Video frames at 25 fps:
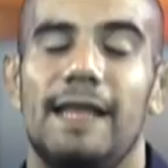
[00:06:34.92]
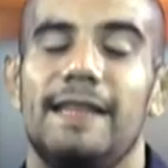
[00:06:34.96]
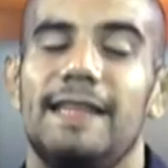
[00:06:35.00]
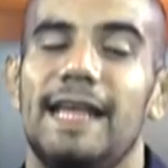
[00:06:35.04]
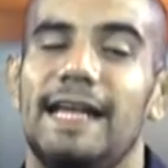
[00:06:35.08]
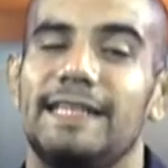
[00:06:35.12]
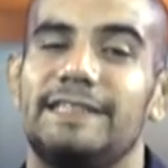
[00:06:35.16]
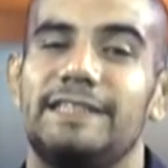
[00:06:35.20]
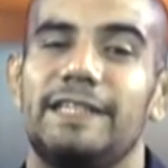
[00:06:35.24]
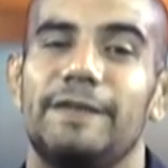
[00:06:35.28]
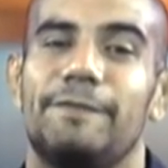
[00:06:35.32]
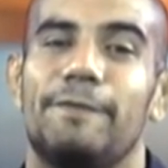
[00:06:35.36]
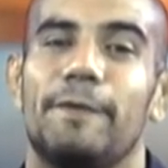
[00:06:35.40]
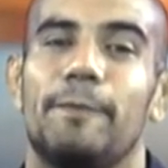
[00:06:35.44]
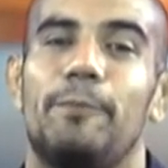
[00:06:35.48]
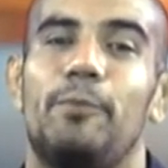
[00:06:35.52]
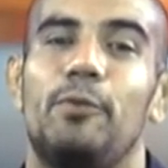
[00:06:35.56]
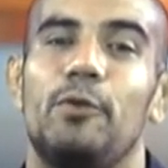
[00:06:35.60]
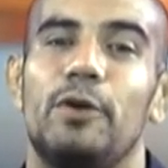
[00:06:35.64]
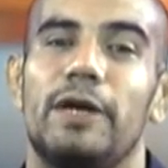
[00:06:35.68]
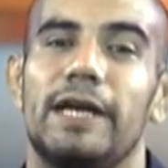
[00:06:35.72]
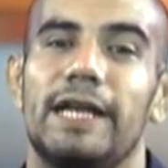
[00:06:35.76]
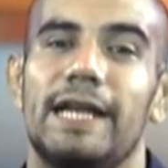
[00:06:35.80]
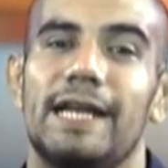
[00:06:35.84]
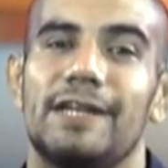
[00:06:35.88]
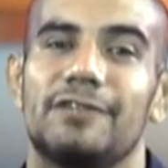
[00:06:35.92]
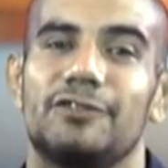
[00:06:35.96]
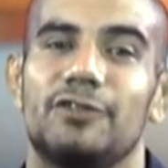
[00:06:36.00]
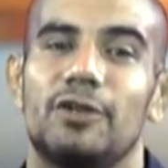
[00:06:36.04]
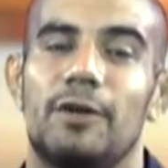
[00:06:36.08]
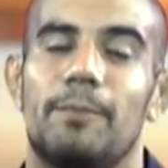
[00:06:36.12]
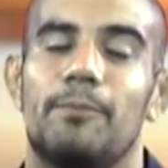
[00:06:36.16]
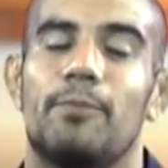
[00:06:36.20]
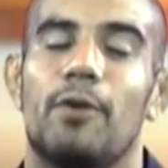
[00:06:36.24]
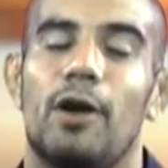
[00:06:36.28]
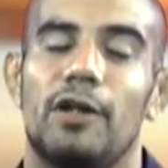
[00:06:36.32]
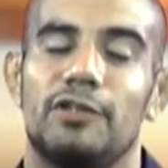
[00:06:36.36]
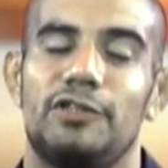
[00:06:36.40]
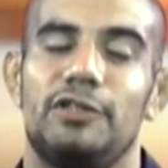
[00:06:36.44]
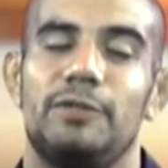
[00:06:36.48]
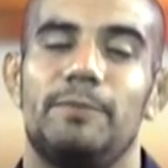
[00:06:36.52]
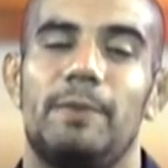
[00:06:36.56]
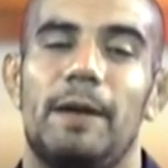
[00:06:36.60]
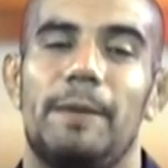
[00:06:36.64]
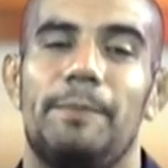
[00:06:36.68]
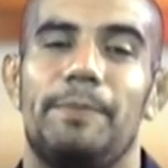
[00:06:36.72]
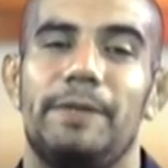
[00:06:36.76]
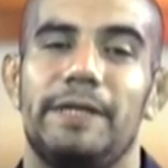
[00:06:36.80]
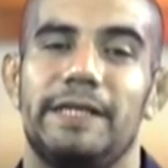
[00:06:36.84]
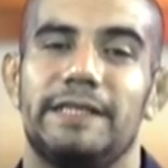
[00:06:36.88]
And that's it for Phuket Extra, brought to you
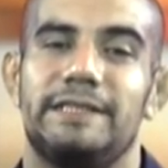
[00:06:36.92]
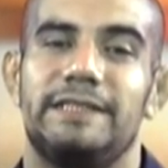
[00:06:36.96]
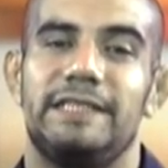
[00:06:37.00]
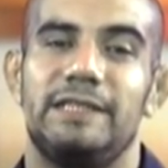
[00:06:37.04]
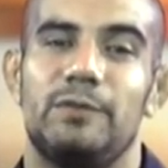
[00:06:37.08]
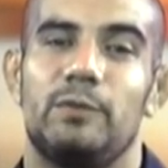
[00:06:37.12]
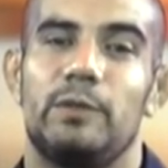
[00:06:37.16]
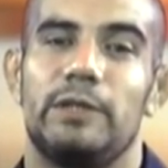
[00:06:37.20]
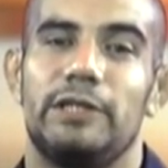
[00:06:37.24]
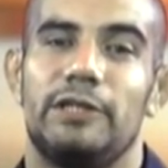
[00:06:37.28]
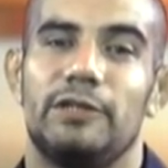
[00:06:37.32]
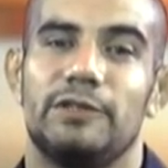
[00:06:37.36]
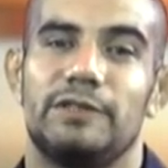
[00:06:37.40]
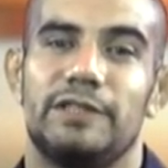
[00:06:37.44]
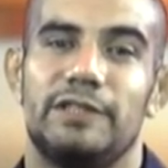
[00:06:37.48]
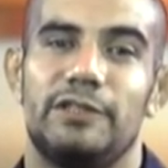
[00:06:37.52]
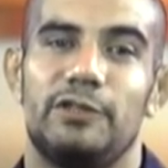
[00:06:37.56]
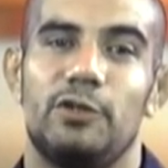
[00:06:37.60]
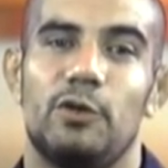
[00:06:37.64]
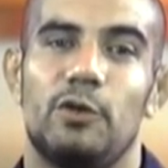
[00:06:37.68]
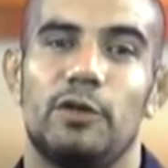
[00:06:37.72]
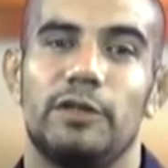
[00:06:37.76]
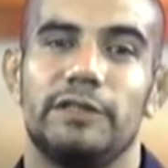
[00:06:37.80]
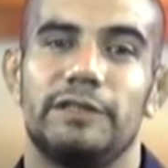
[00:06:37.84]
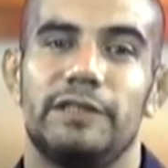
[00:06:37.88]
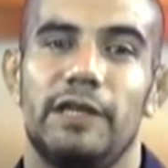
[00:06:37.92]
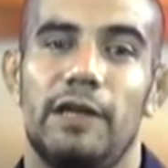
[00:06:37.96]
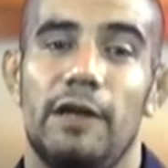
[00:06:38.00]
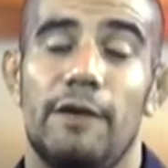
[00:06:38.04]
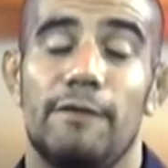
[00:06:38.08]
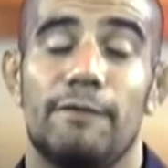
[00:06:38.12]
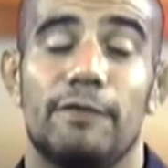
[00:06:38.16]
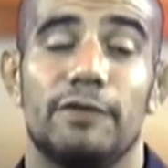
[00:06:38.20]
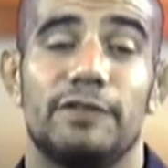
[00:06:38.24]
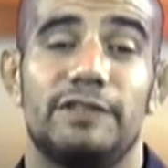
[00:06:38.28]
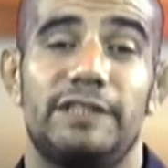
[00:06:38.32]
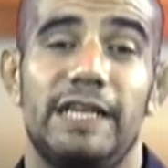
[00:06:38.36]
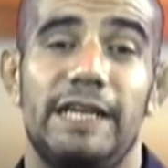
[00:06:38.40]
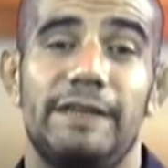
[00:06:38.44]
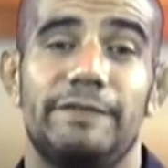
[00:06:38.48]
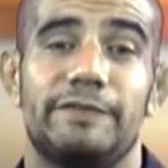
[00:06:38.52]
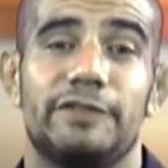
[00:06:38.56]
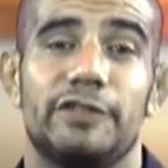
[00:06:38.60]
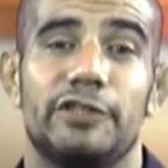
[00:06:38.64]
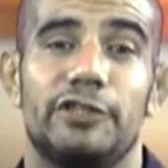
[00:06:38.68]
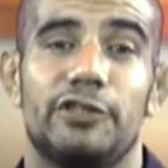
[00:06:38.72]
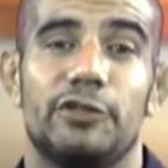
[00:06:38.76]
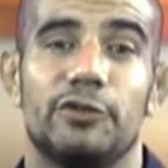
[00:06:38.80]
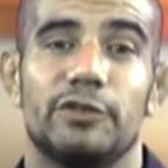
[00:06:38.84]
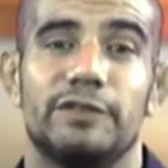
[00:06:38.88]
by PSD Windows and Doors. For safe,
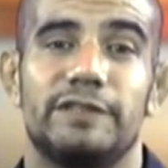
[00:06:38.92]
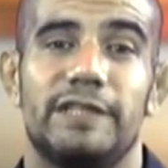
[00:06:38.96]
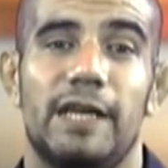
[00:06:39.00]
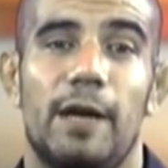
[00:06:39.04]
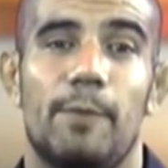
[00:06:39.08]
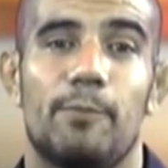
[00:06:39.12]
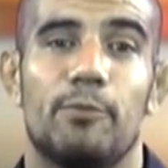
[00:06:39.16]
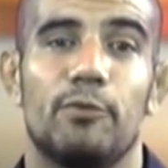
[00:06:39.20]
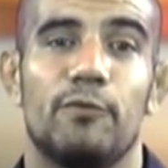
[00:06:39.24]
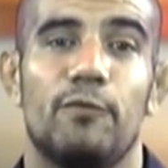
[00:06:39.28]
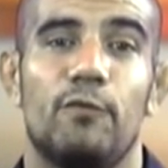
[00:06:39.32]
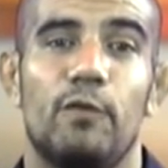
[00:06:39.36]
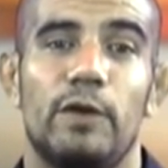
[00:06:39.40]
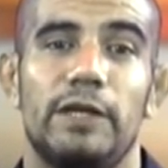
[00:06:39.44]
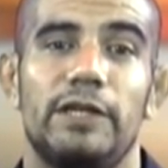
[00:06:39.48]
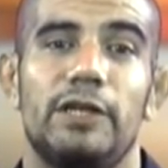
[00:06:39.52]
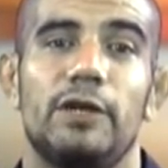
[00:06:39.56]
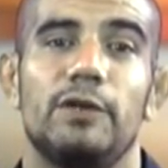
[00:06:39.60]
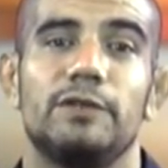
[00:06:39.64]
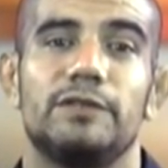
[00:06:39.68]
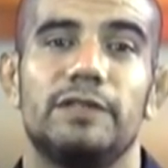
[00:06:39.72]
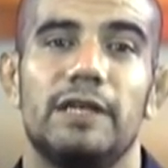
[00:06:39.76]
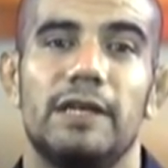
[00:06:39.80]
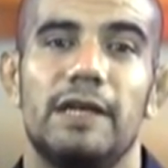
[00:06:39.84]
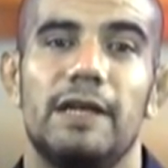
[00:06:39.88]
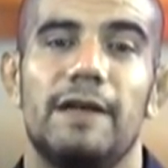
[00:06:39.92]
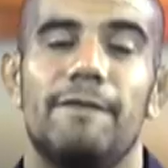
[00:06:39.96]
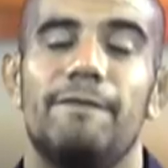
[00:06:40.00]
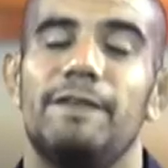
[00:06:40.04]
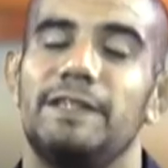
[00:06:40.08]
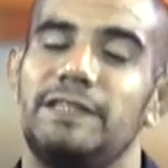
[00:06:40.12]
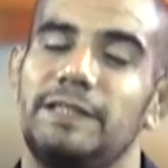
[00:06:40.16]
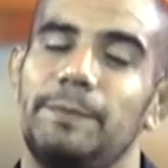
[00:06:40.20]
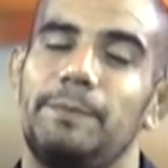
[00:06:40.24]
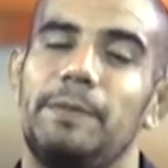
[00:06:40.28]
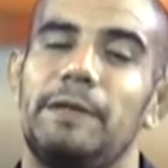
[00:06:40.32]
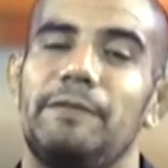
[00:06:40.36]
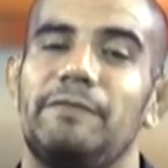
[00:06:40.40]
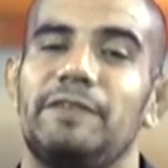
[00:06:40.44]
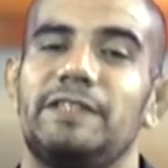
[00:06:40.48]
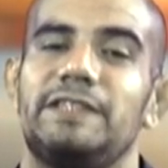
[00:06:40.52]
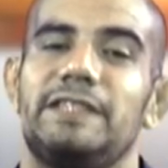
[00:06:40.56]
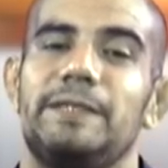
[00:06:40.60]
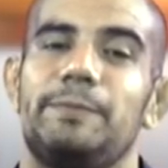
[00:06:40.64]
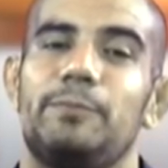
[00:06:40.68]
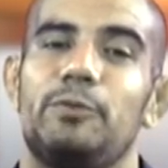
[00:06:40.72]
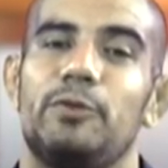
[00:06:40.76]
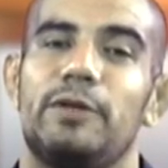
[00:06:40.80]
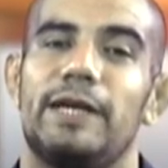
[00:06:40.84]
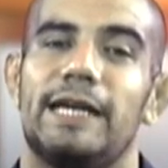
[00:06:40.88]
secure, soundproof windows, visit
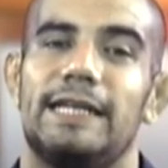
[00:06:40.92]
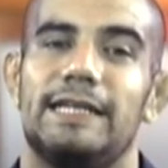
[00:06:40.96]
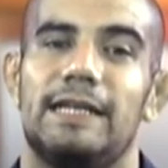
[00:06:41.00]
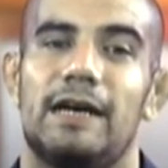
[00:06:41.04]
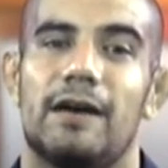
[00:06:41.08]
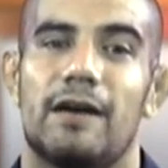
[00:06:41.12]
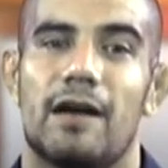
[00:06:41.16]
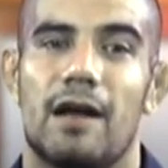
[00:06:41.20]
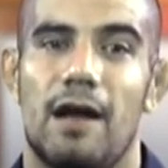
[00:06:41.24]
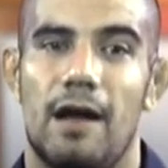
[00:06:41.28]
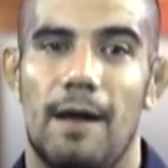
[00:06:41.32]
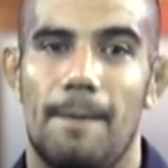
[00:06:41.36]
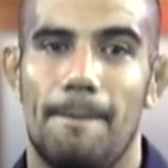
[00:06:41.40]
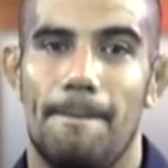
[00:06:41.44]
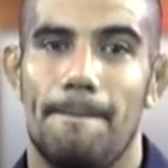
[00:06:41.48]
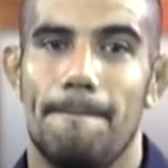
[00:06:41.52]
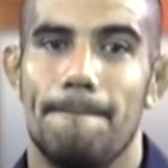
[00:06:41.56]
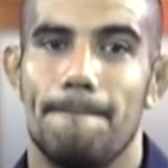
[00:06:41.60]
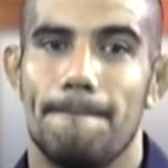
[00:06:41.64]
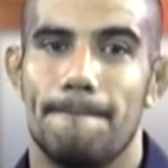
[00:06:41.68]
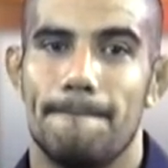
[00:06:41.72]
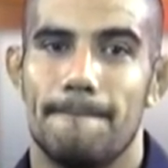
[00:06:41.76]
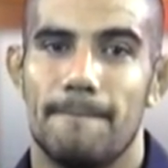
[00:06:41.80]
pvcphuket.com.